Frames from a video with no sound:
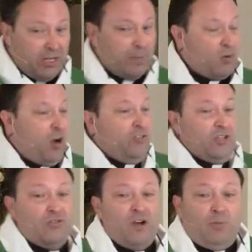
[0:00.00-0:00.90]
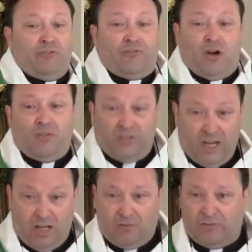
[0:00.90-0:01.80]
end up causing trouble for
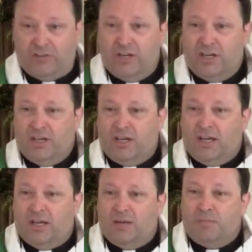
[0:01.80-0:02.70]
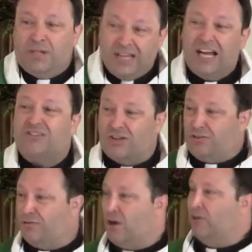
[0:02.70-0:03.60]
ourselves, but not
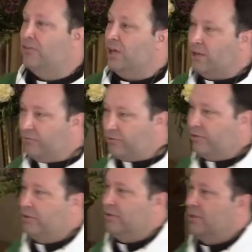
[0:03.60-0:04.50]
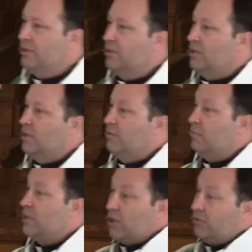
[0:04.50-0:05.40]
just for ourselves,
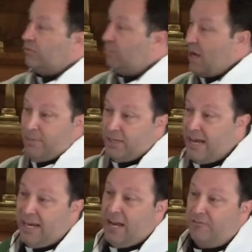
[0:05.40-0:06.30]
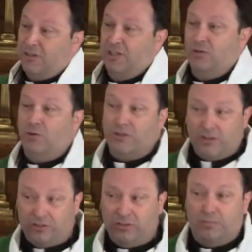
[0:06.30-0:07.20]
because Mom and Dad have to deal with
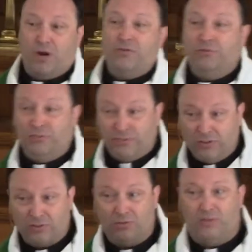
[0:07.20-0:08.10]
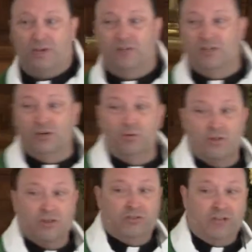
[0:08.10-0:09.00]
this, and brothers and sisters have to deal with this,